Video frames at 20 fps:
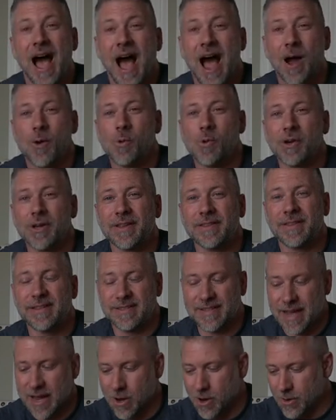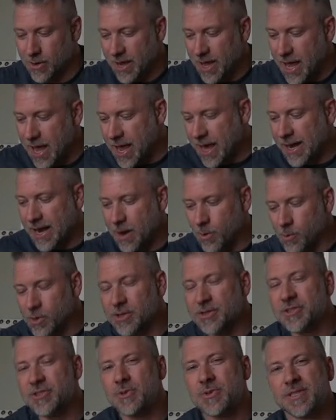I will get these out and I
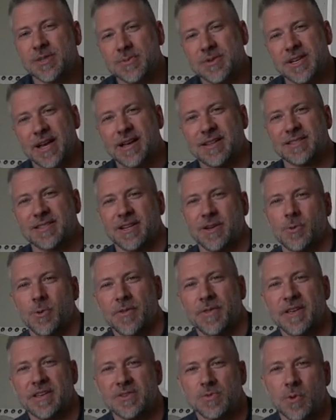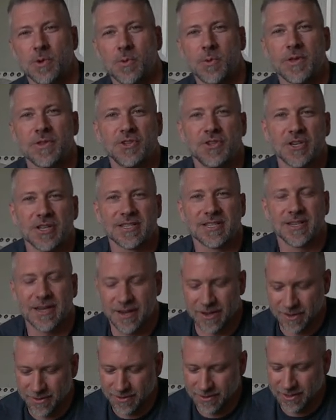will do some testing with this one with
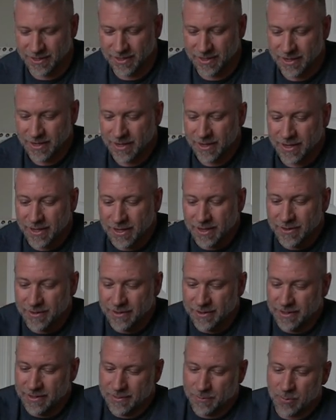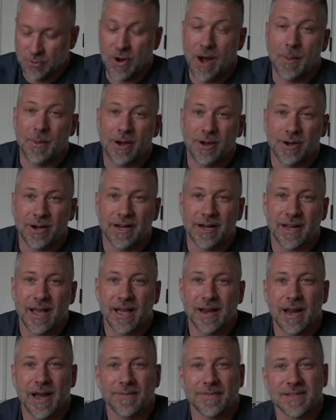just the primary
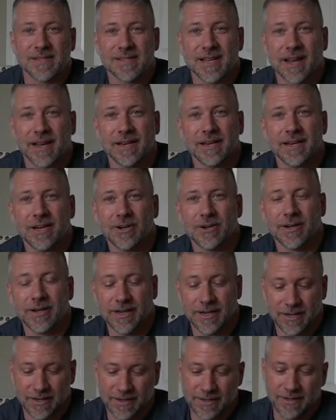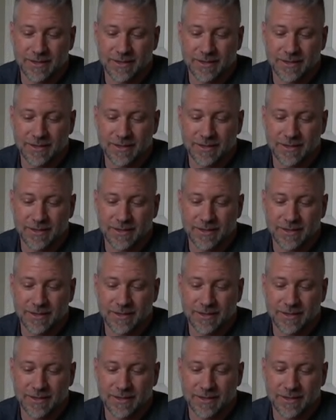and not the secondary